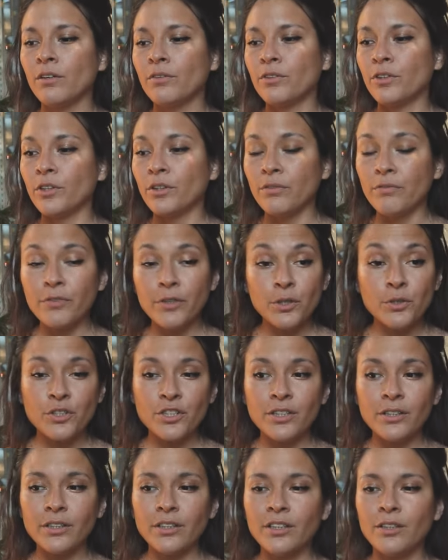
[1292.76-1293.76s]
for the
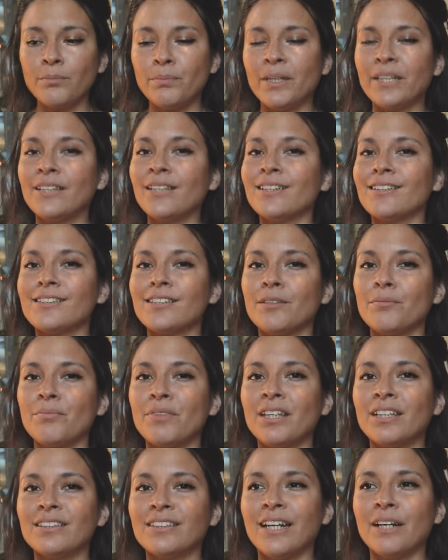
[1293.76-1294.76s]
future, but that's
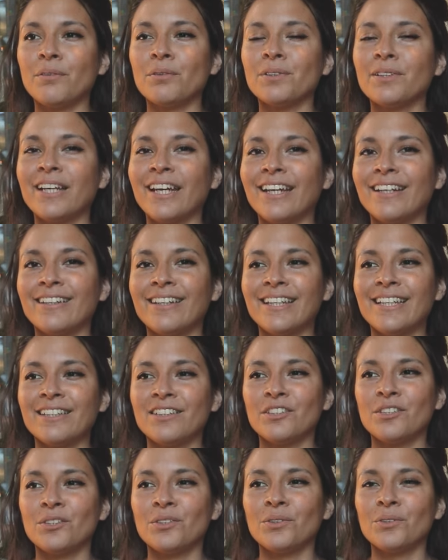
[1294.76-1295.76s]
something that I will get
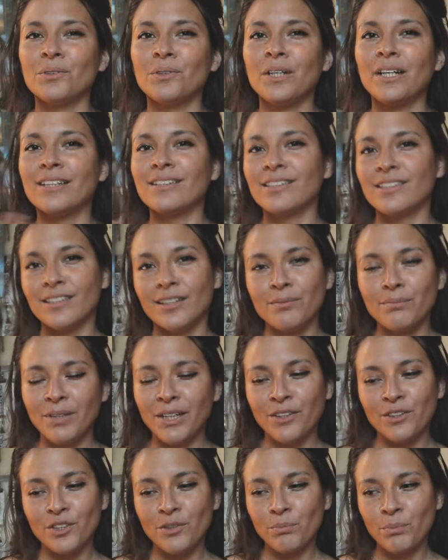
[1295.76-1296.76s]
into at some
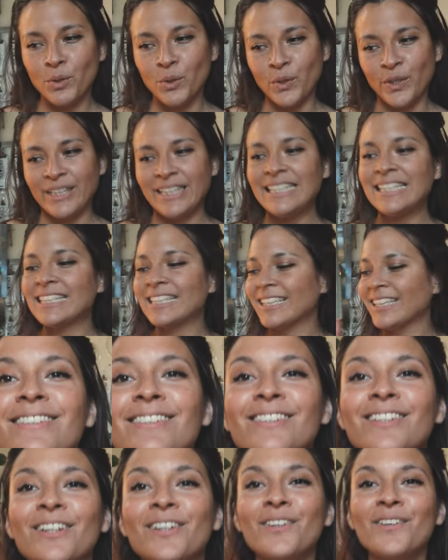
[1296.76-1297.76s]
other point.
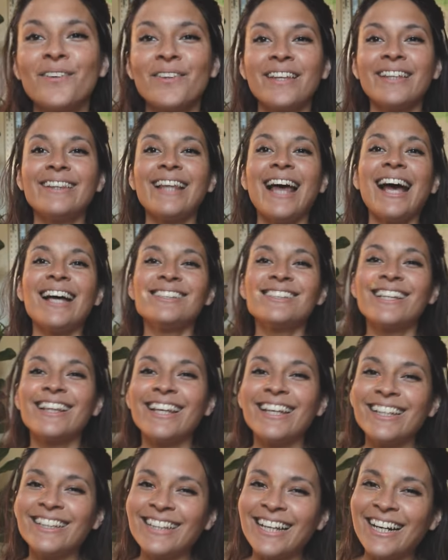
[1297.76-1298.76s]
So the last
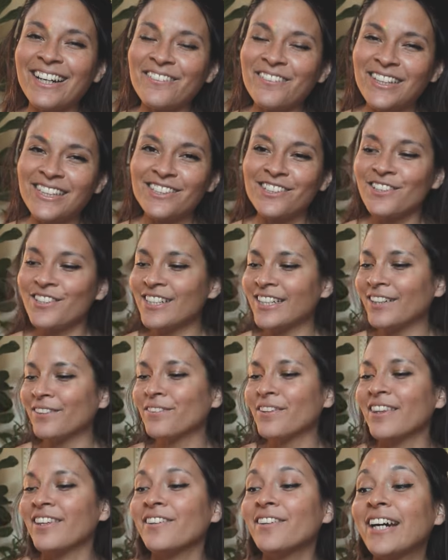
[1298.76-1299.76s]
thing that I want to share
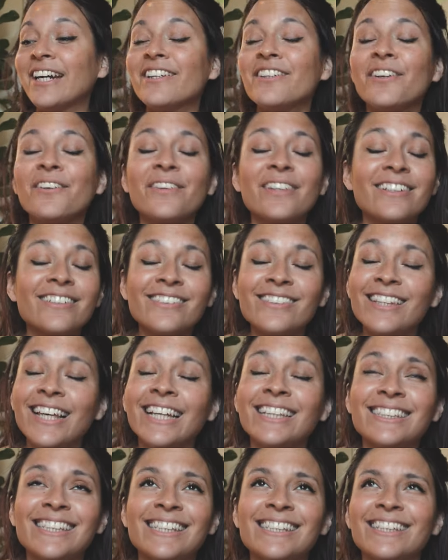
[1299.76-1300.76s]
with you, I know
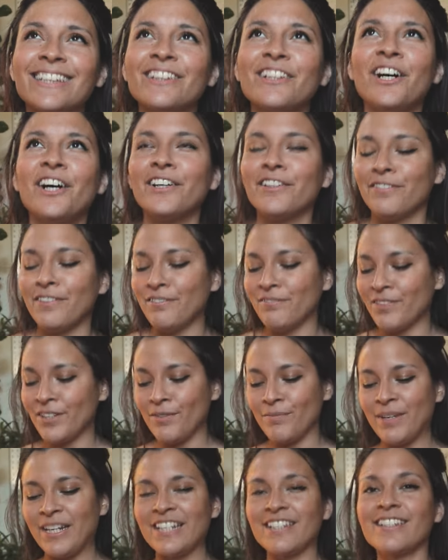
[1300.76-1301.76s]
this is a lot of
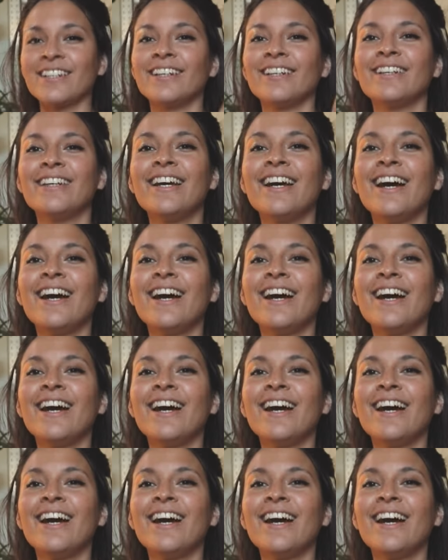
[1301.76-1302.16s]
information,